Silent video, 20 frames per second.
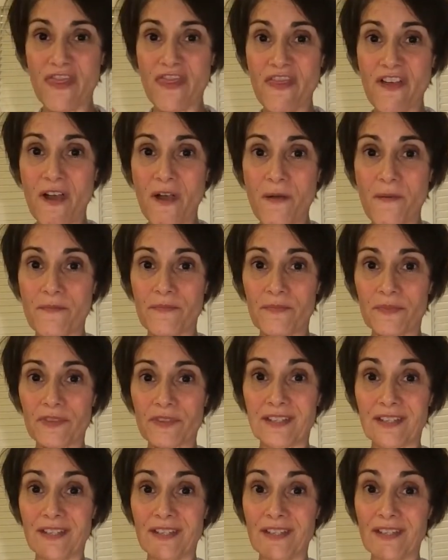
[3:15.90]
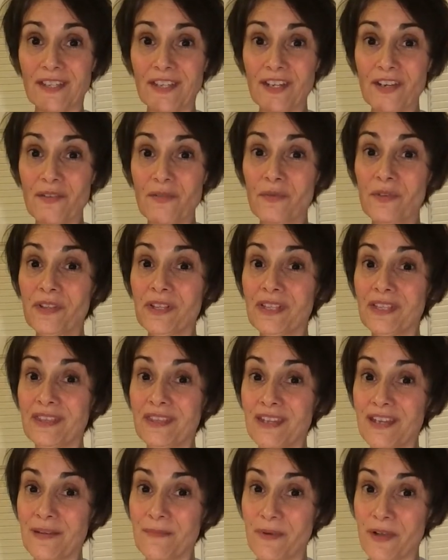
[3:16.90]
Thumbs. You don't really
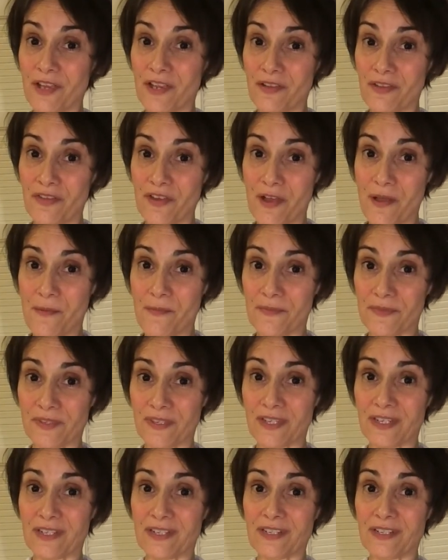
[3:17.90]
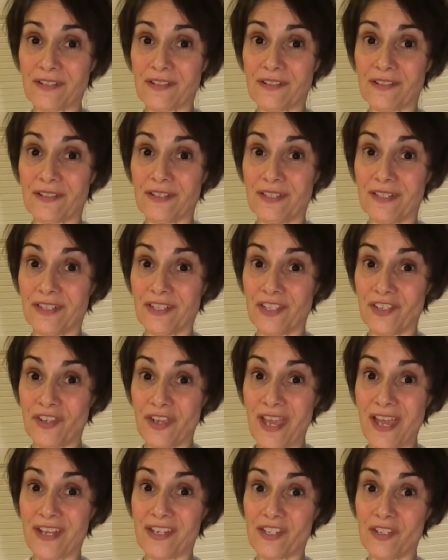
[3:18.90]
think about your thumbs until you
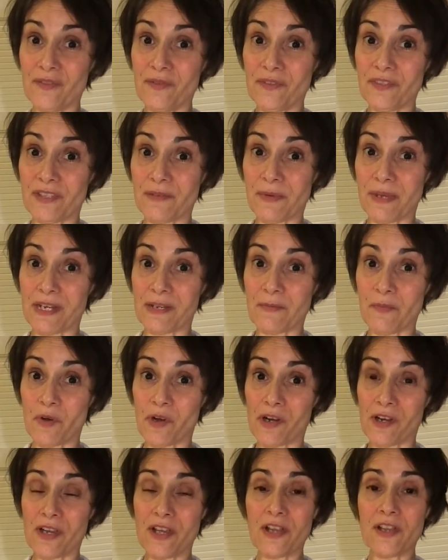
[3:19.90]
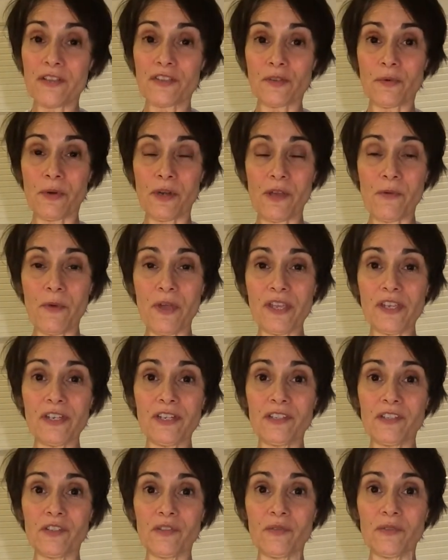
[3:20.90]
can't use them anymore. So what I want you
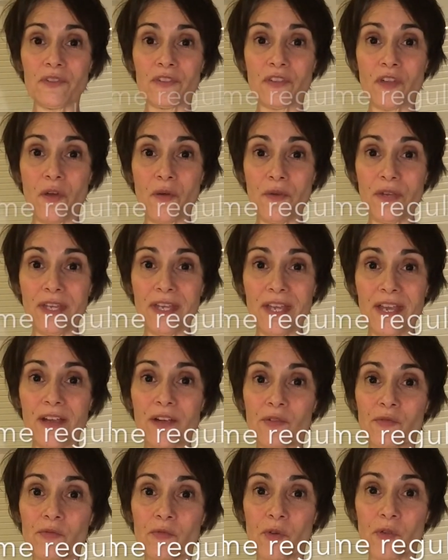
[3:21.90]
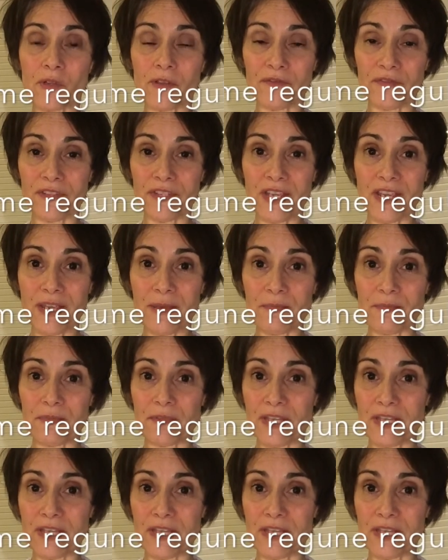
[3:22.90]
to do is go and get a roll of tape,